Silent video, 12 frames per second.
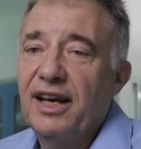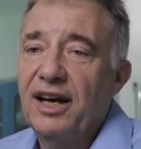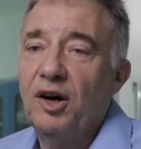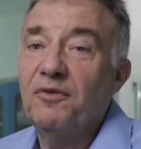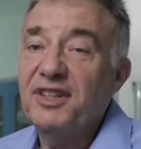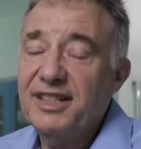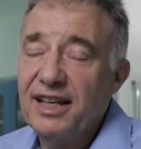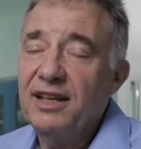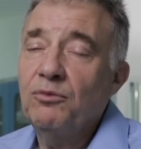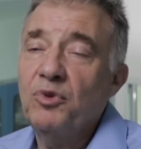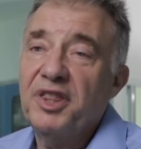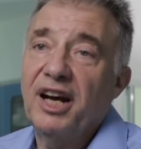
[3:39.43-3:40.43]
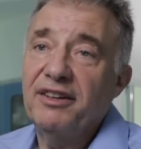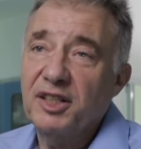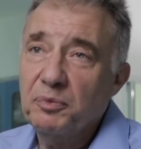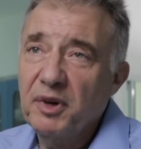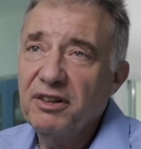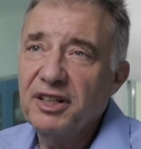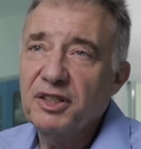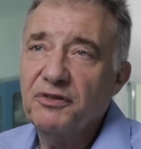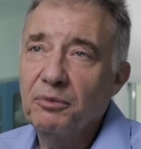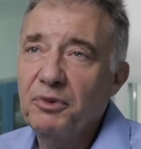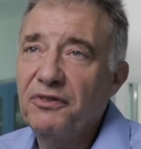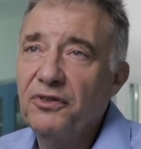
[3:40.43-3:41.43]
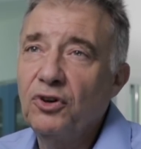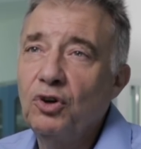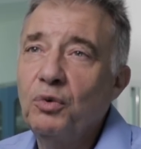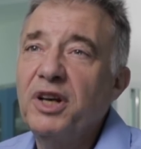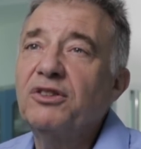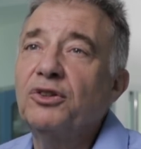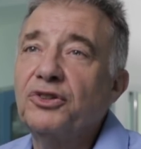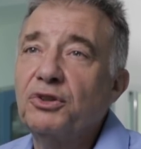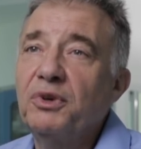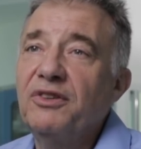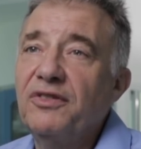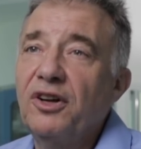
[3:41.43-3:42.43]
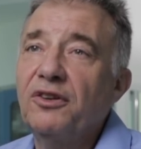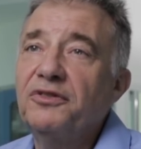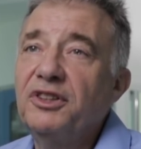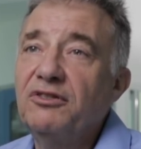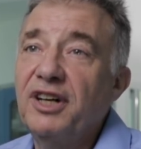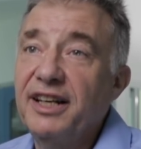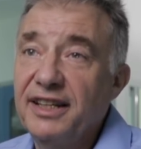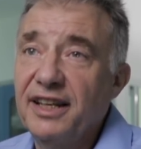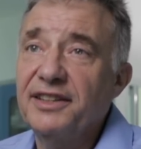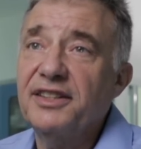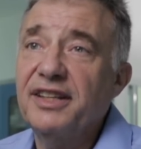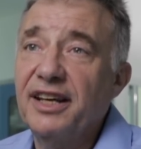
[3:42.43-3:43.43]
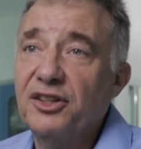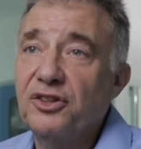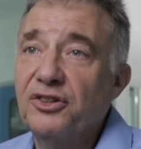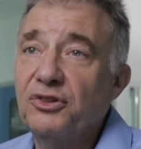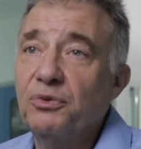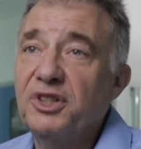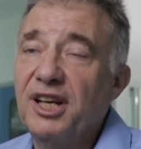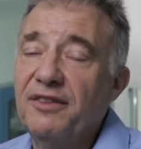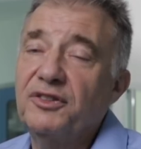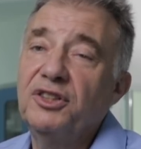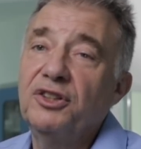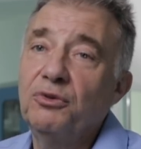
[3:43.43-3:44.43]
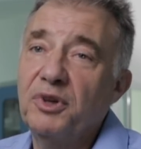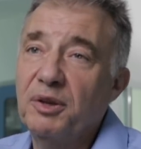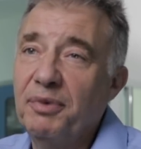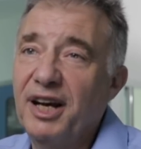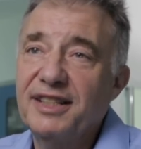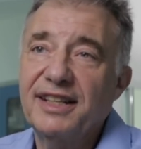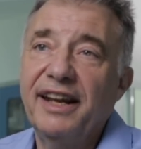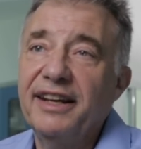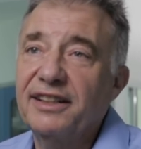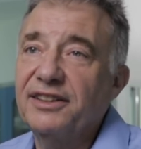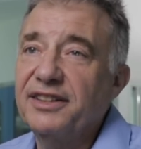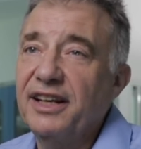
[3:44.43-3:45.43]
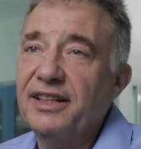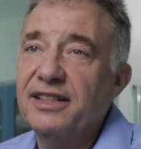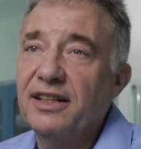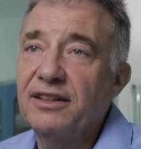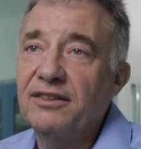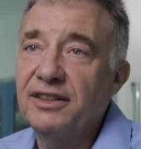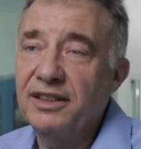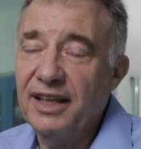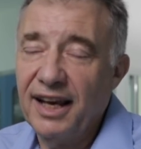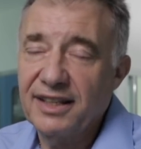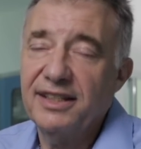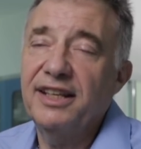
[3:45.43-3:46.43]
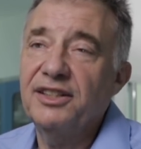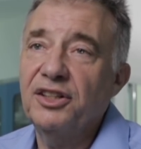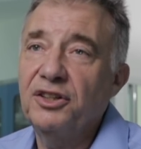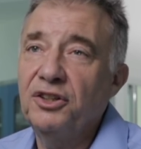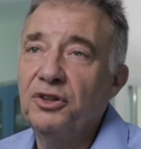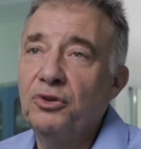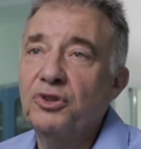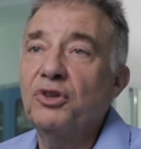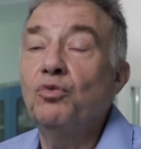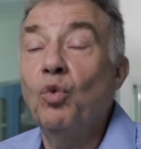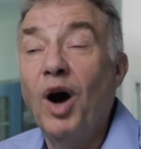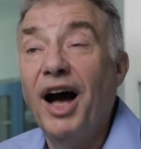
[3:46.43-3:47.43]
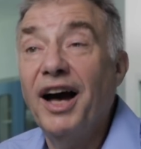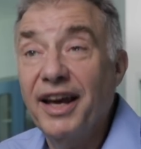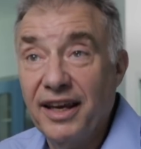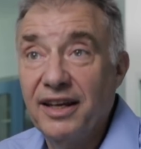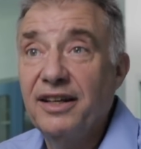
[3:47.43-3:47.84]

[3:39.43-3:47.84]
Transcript: Obviously, with our experience from before, we are also involved in writing the other sections which have to do with the past clinical data and the assays that are used and why